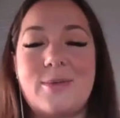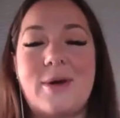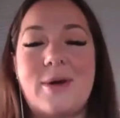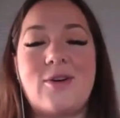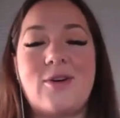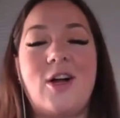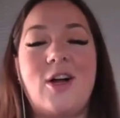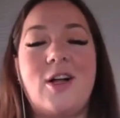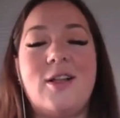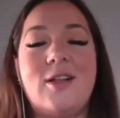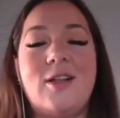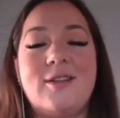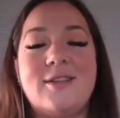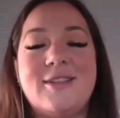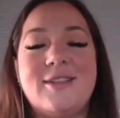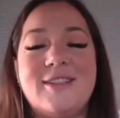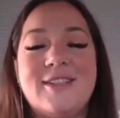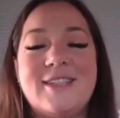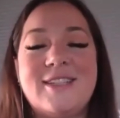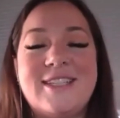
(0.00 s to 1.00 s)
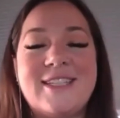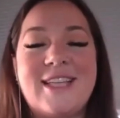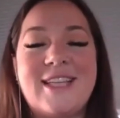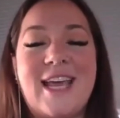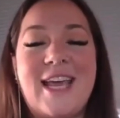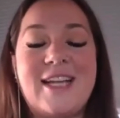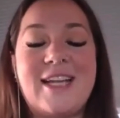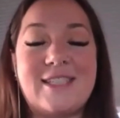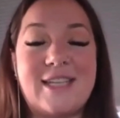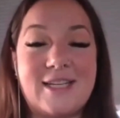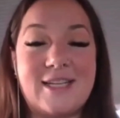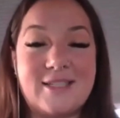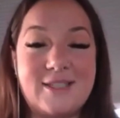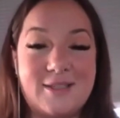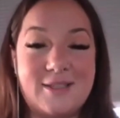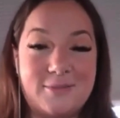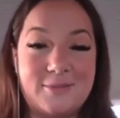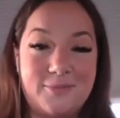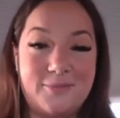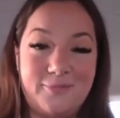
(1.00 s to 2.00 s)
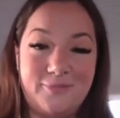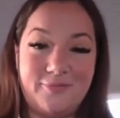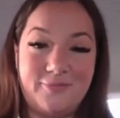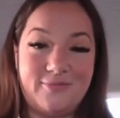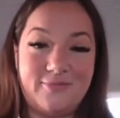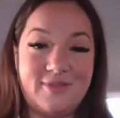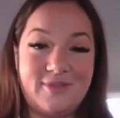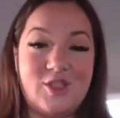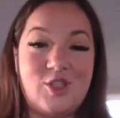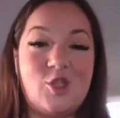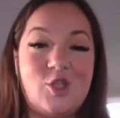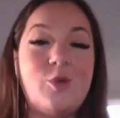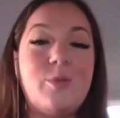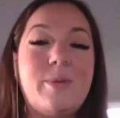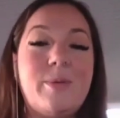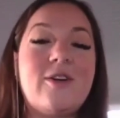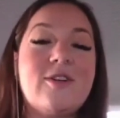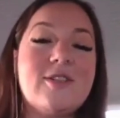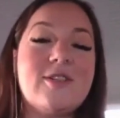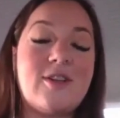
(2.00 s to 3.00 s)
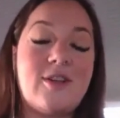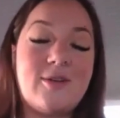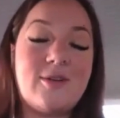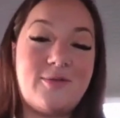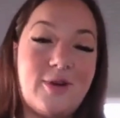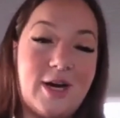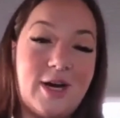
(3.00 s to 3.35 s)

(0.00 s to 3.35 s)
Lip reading: from alcohol. 8 days. 2 beers on a